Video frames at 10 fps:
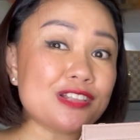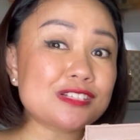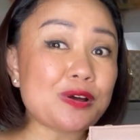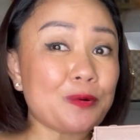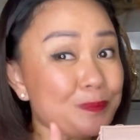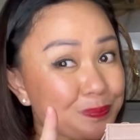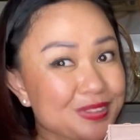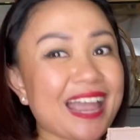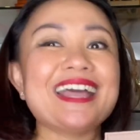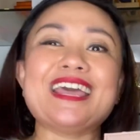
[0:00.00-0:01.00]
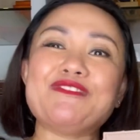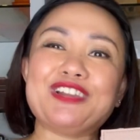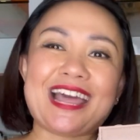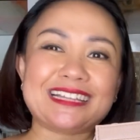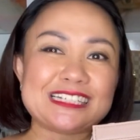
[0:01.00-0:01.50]
So if you
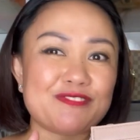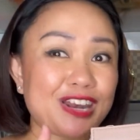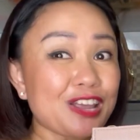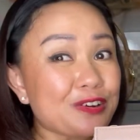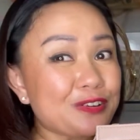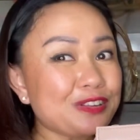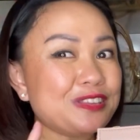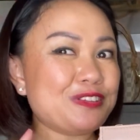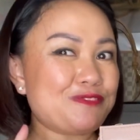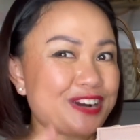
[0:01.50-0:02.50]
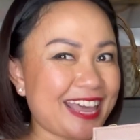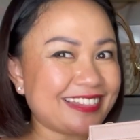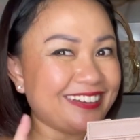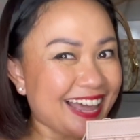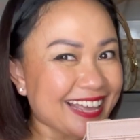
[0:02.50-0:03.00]
like this video, don't forget to
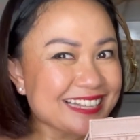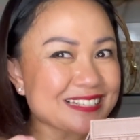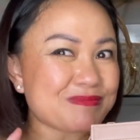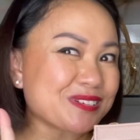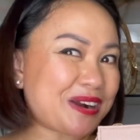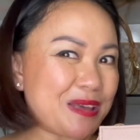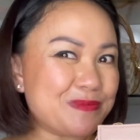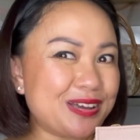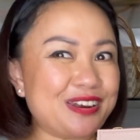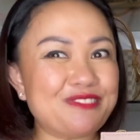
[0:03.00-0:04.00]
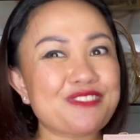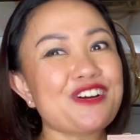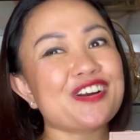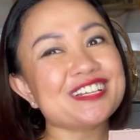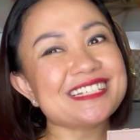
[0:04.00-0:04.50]
like, subscribe, and of
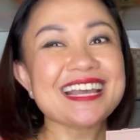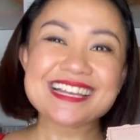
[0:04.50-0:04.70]
course,